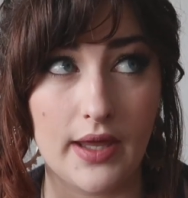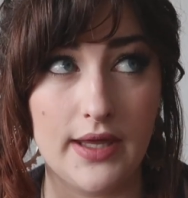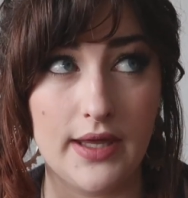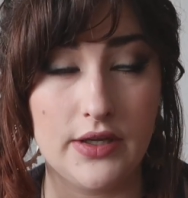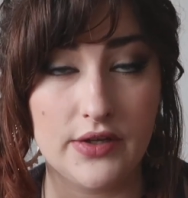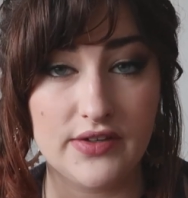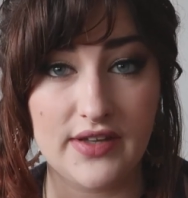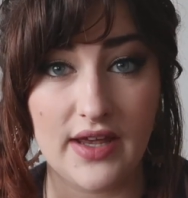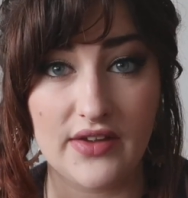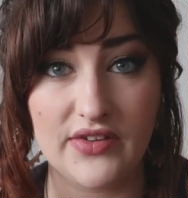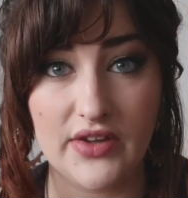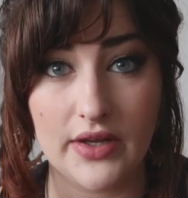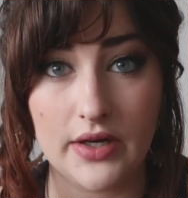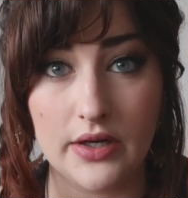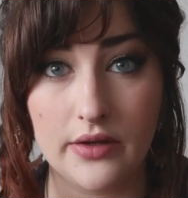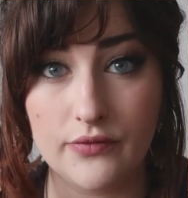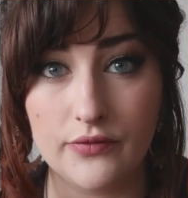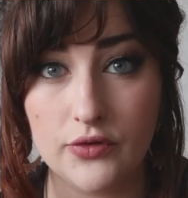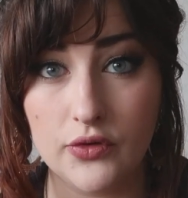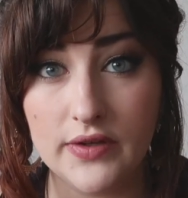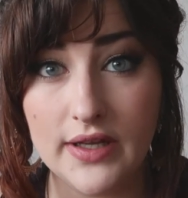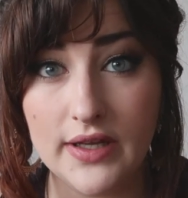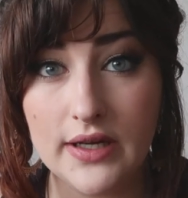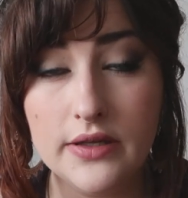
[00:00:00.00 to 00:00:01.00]
in the South Island
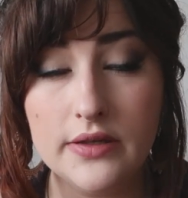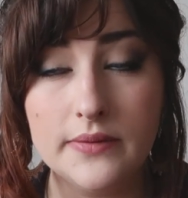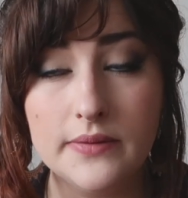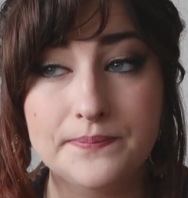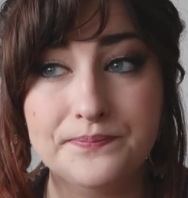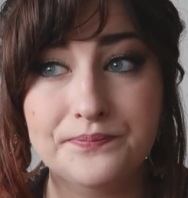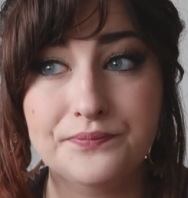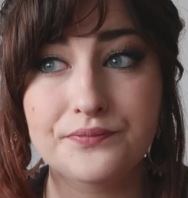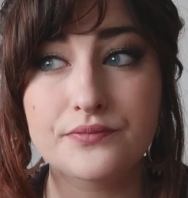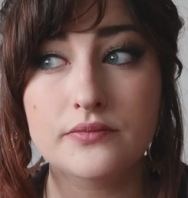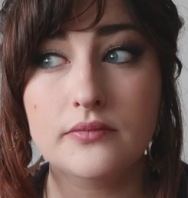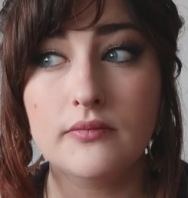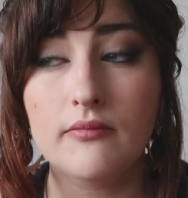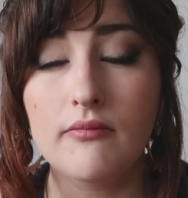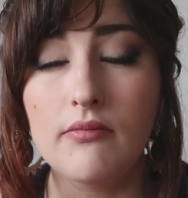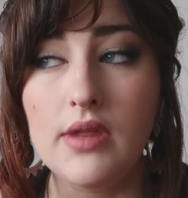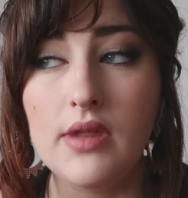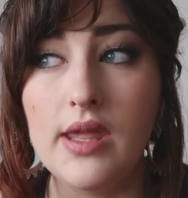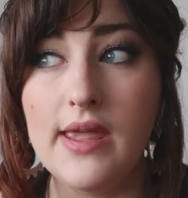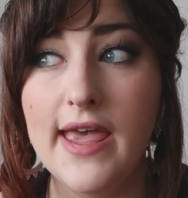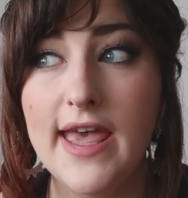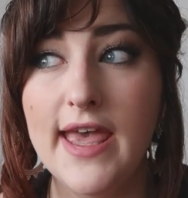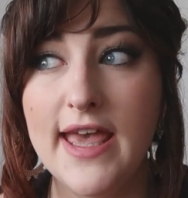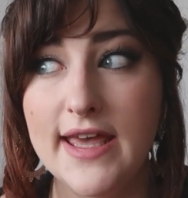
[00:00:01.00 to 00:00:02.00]
of New Zealand,
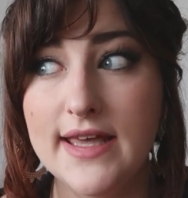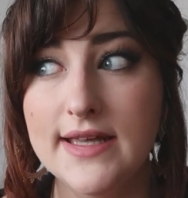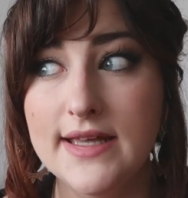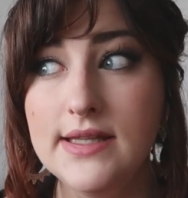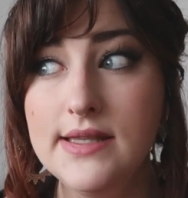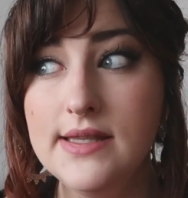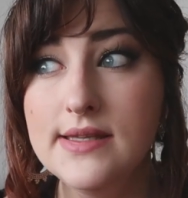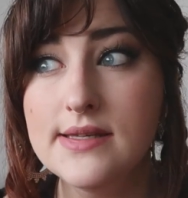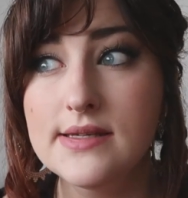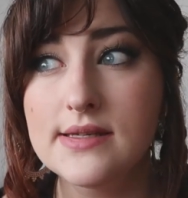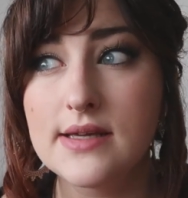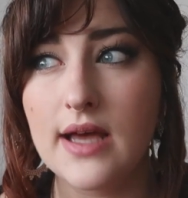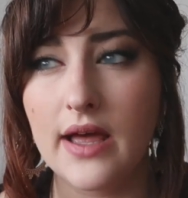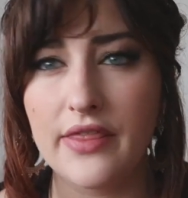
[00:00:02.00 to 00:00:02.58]
and